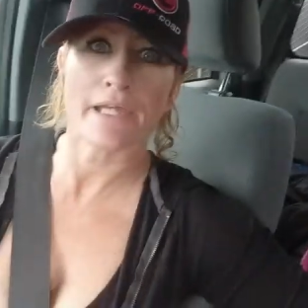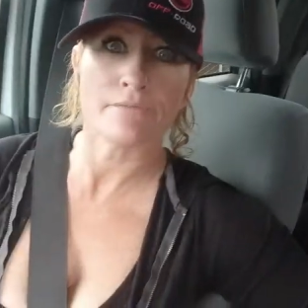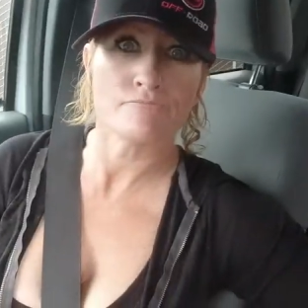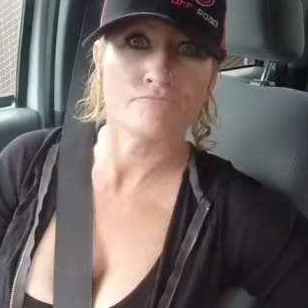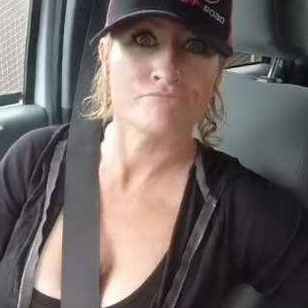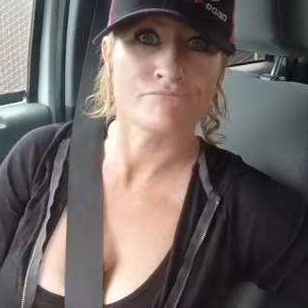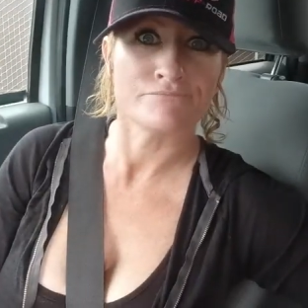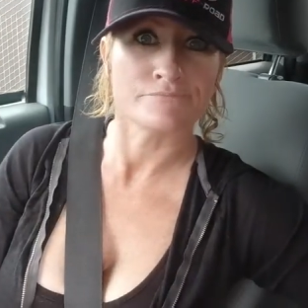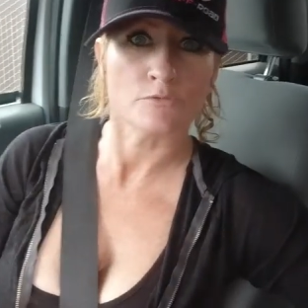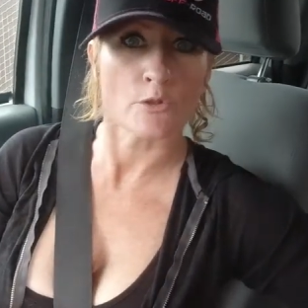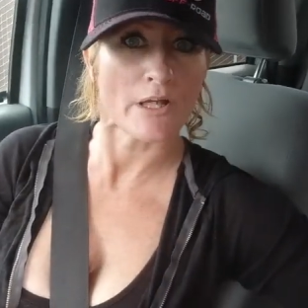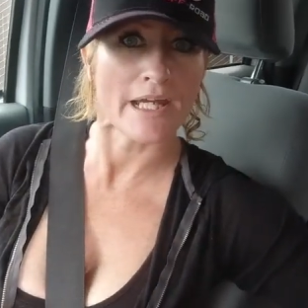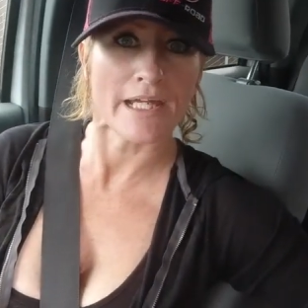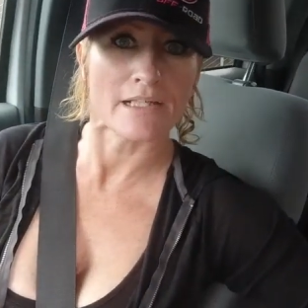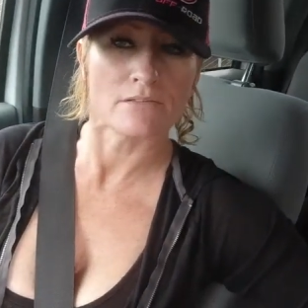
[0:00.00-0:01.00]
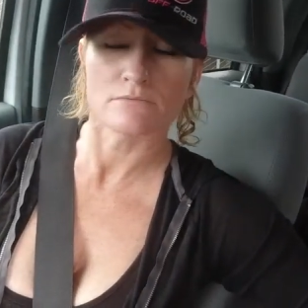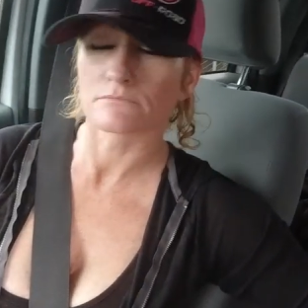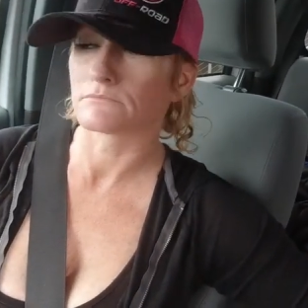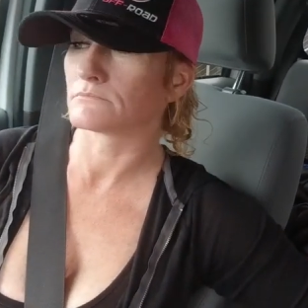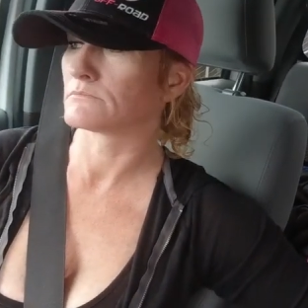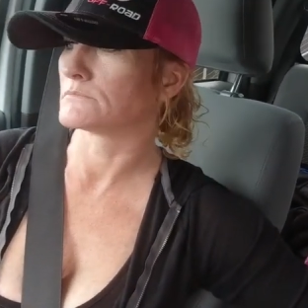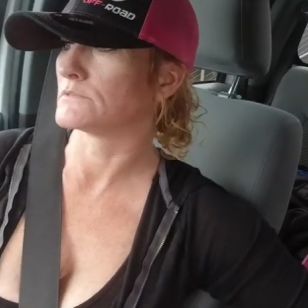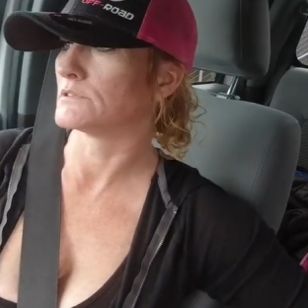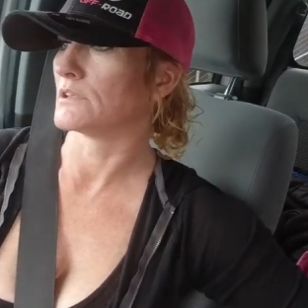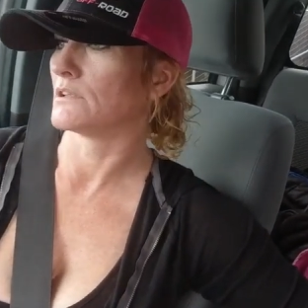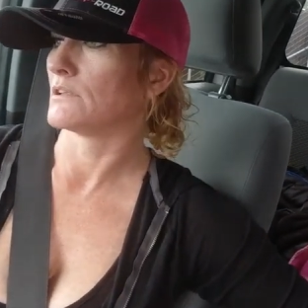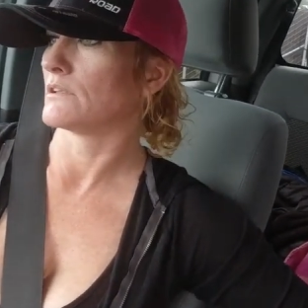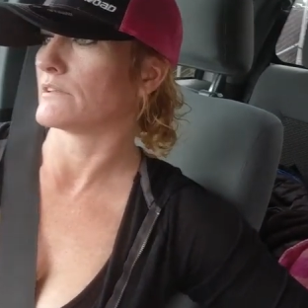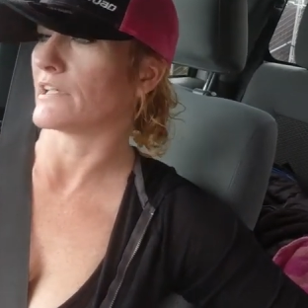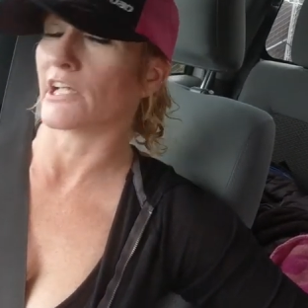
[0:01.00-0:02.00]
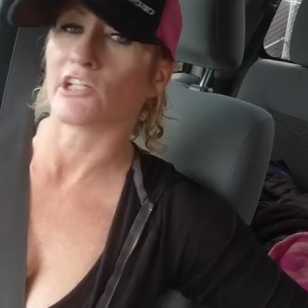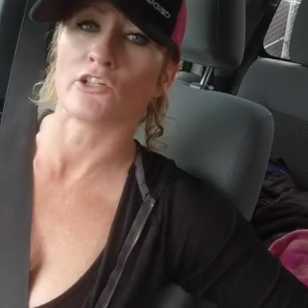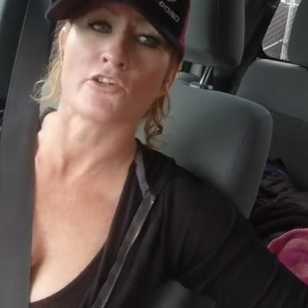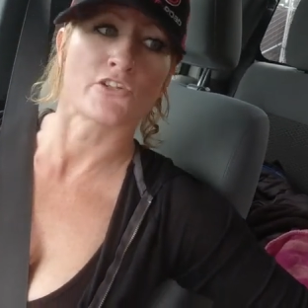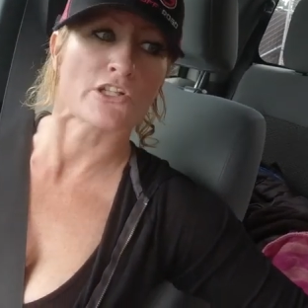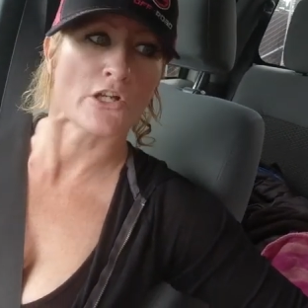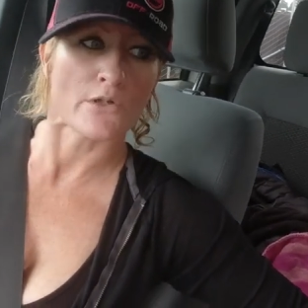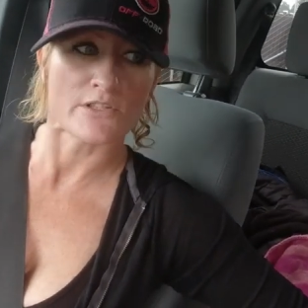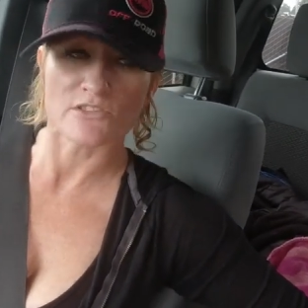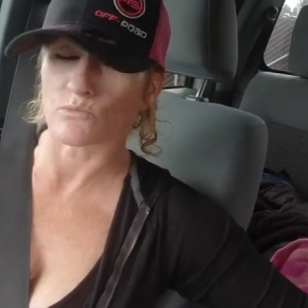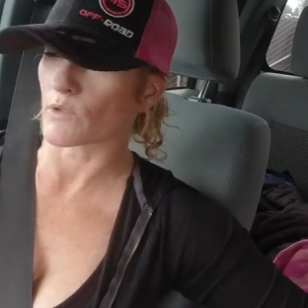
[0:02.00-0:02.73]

in. Great. Now you know the code